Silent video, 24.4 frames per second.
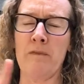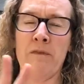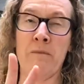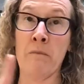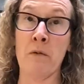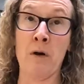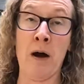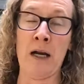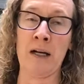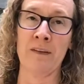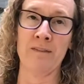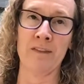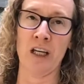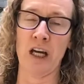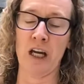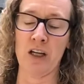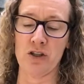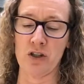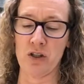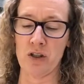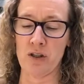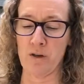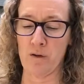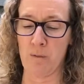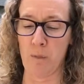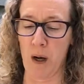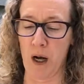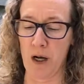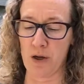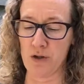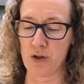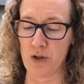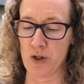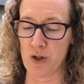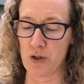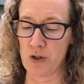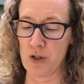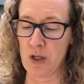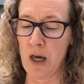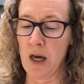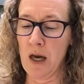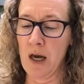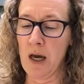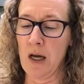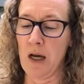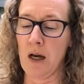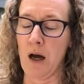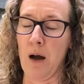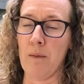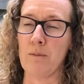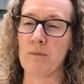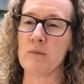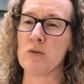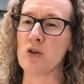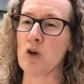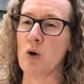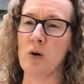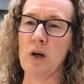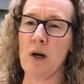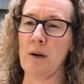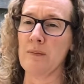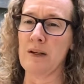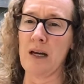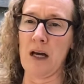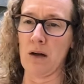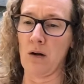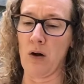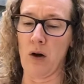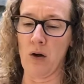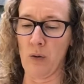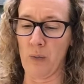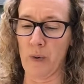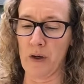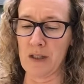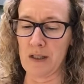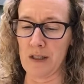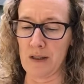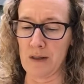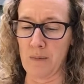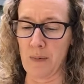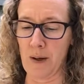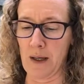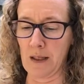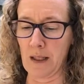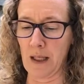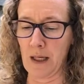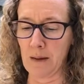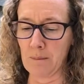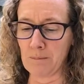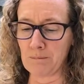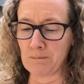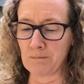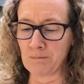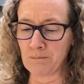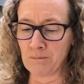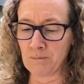modifications of postures. Don't come down all the way to the belly.